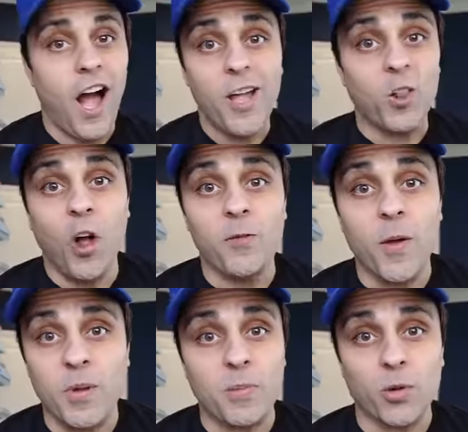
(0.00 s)
I
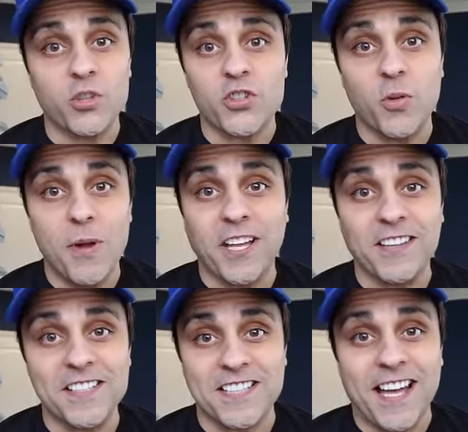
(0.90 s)
love that people are still
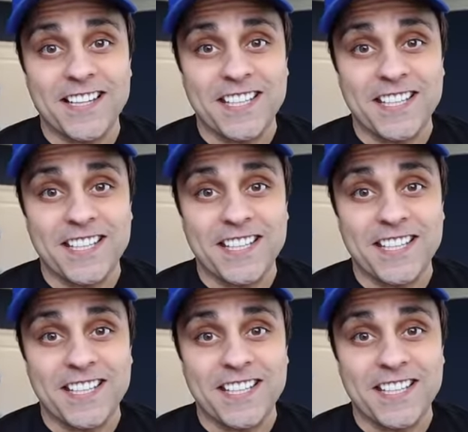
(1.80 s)
making these kind of